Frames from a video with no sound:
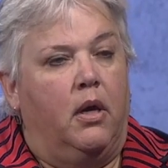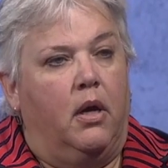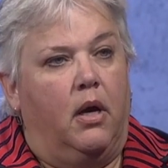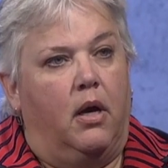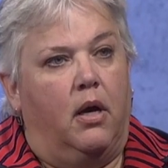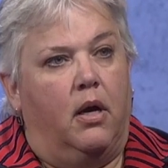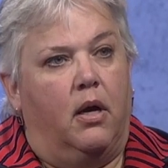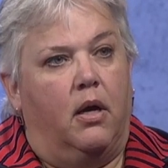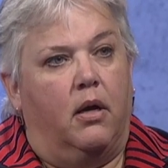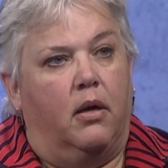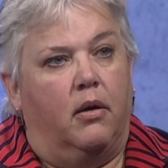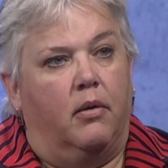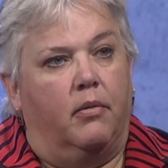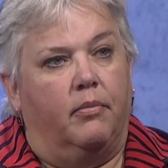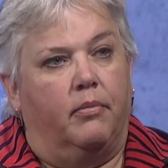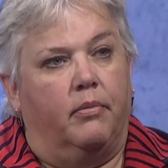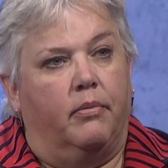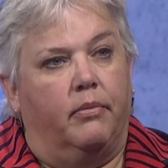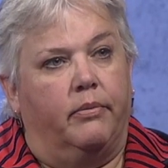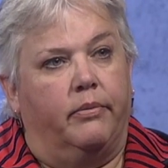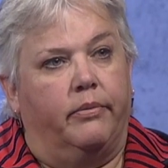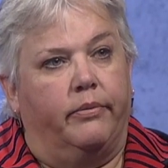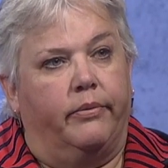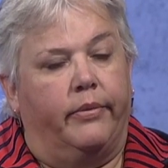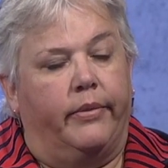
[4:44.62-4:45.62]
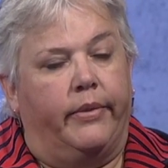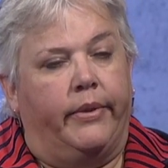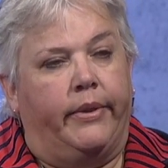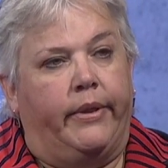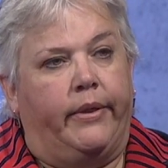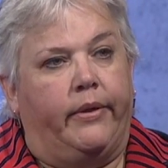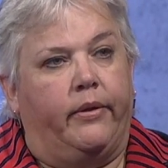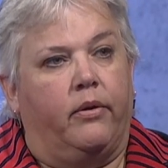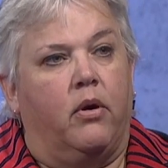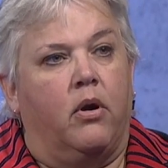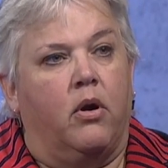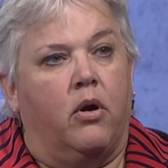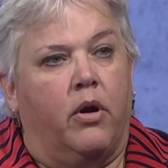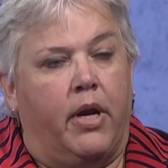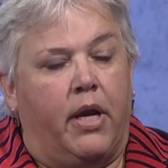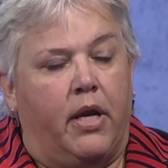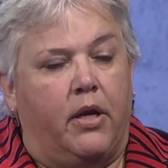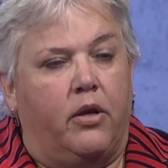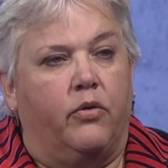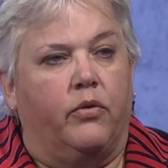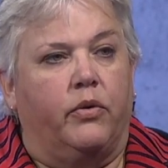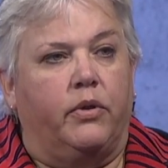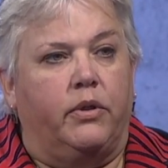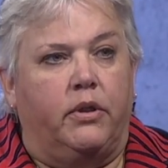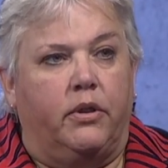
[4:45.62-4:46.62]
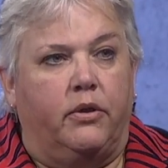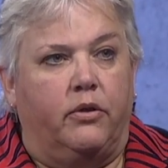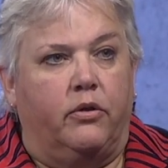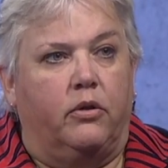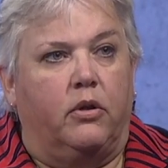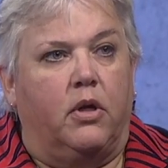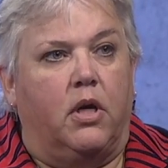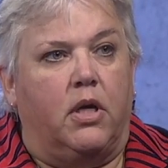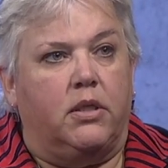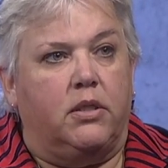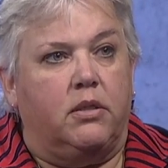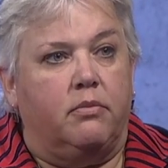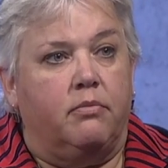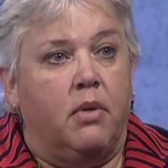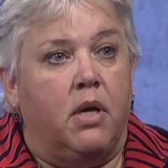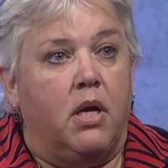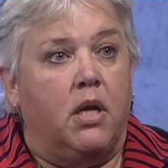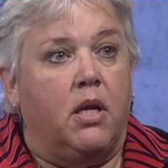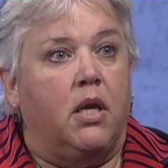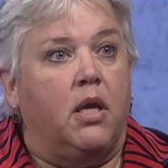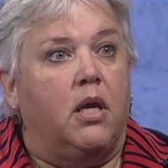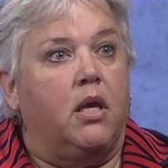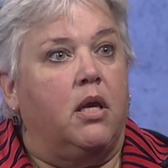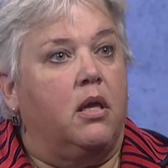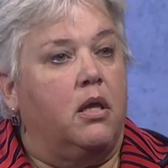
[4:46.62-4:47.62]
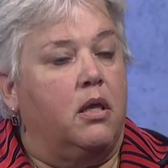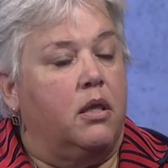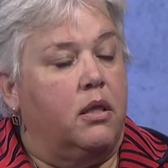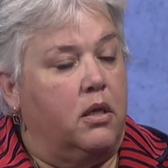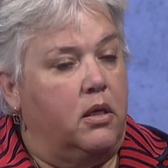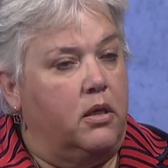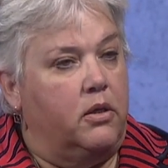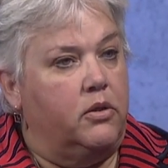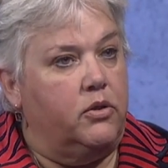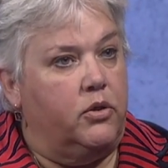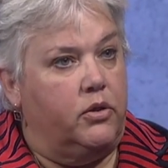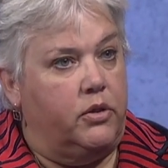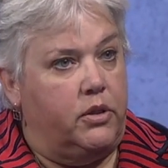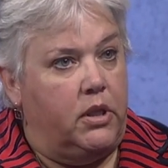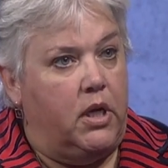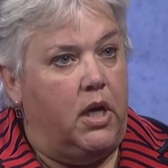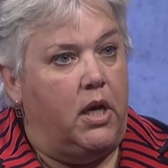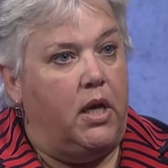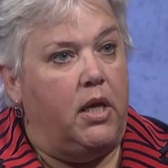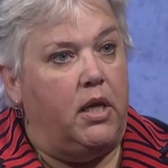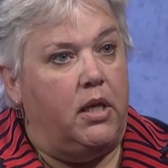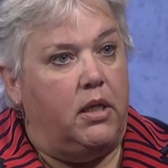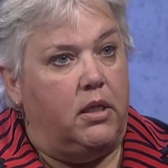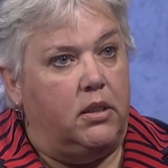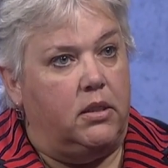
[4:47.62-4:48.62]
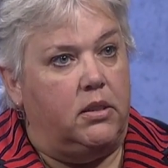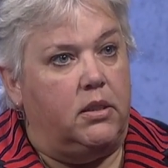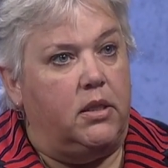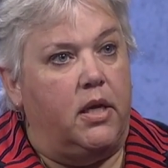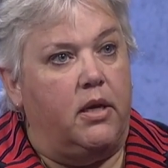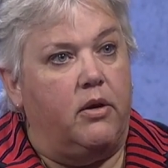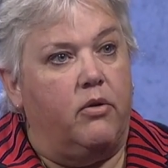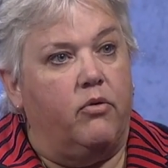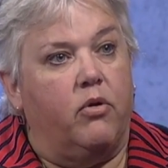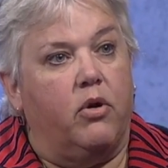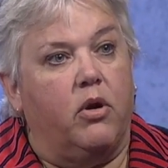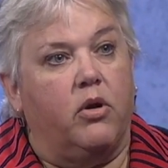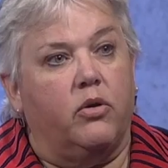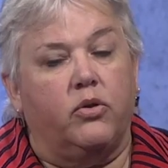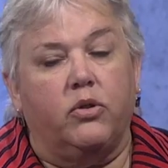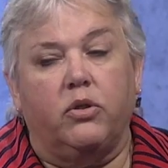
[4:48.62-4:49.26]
our annual dinner lost money, things are tight, et cetera.